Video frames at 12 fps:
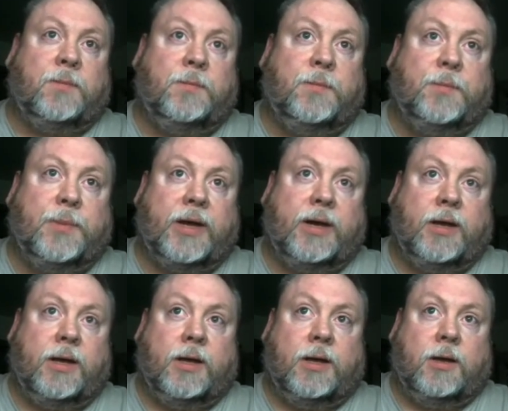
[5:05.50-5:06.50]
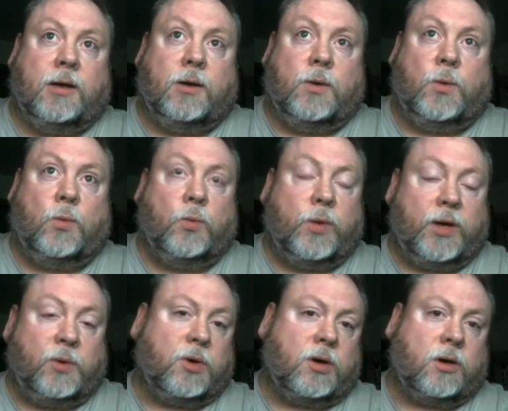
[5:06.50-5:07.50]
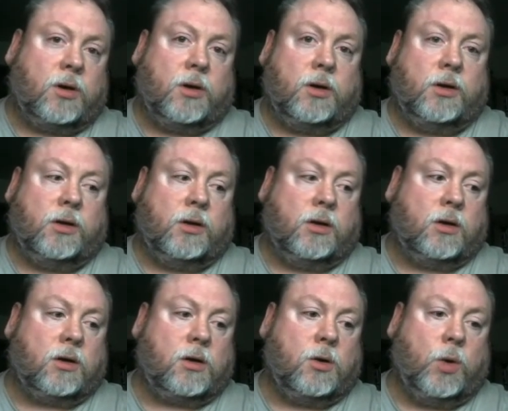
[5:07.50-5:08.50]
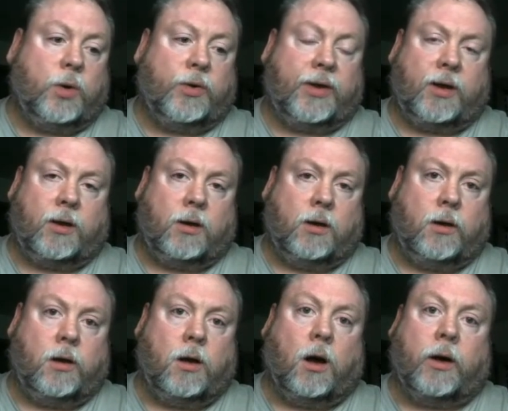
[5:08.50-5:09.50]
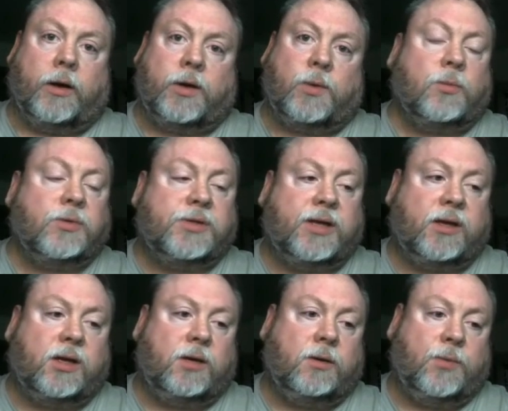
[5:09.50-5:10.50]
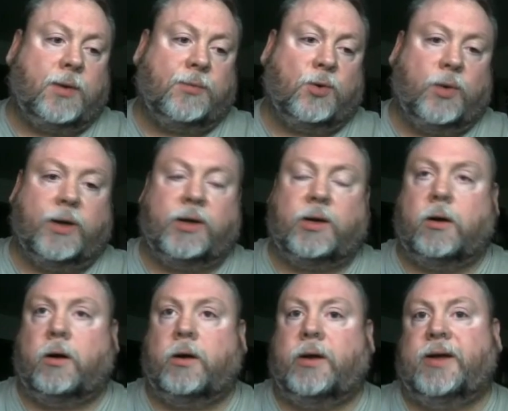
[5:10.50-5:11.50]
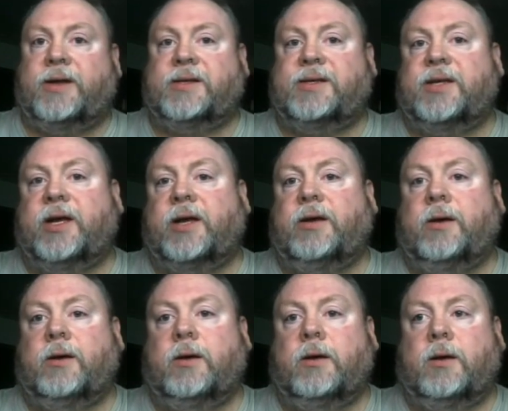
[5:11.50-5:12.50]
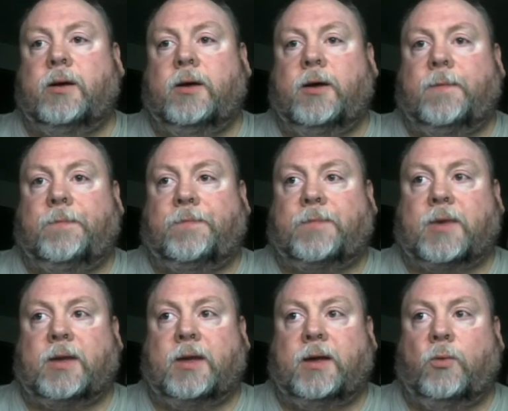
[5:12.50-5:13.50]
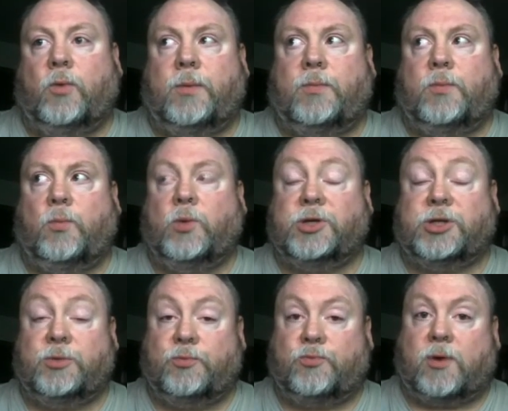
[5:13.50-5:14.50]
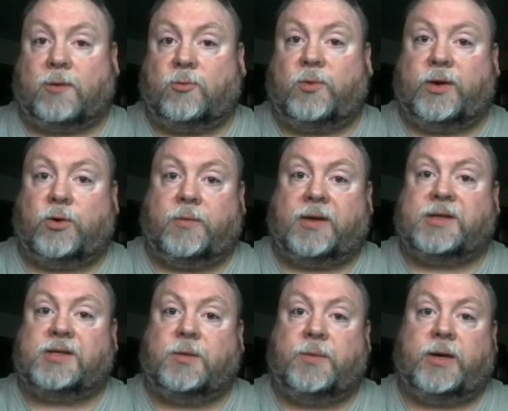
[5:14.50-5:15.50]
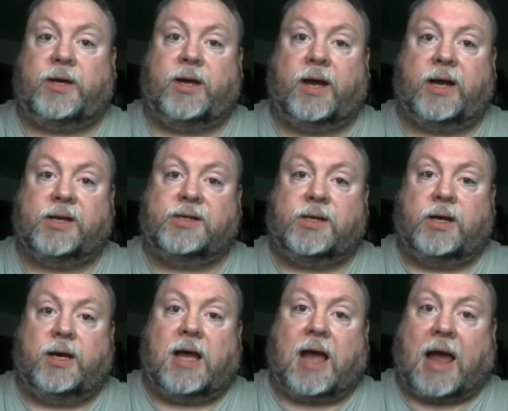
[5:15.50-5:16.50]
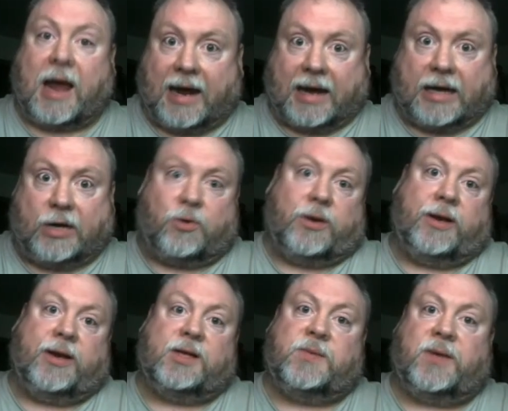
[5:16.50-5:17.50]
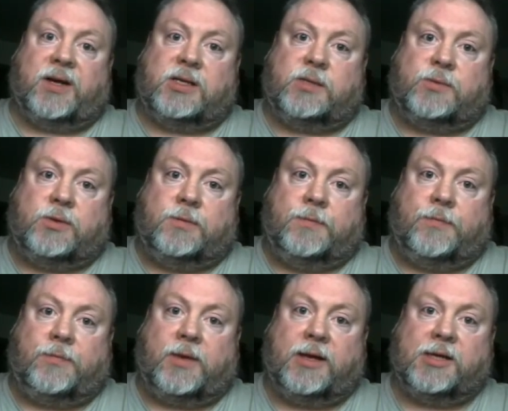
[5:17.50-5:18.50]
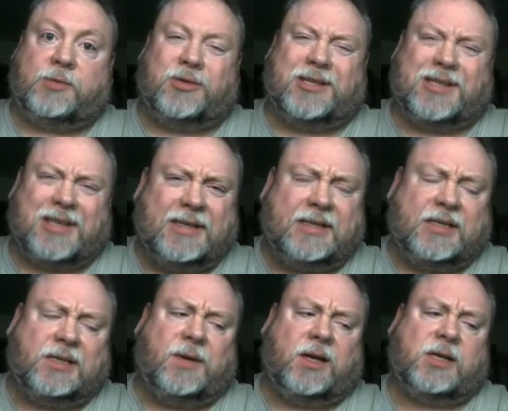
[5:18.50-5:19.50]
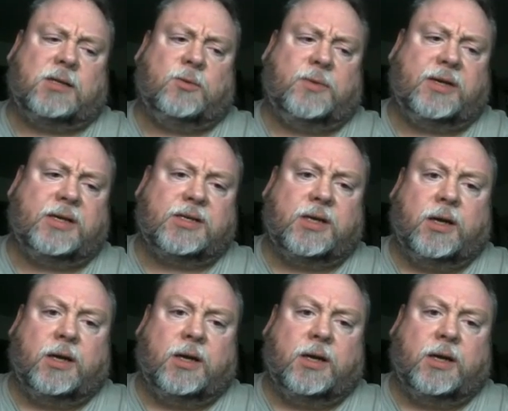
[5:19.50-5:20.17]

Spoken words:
but when we're quoting God, when we're telling people what God has said, we should probably do our best to be as accurate as possible, as precise as possible, because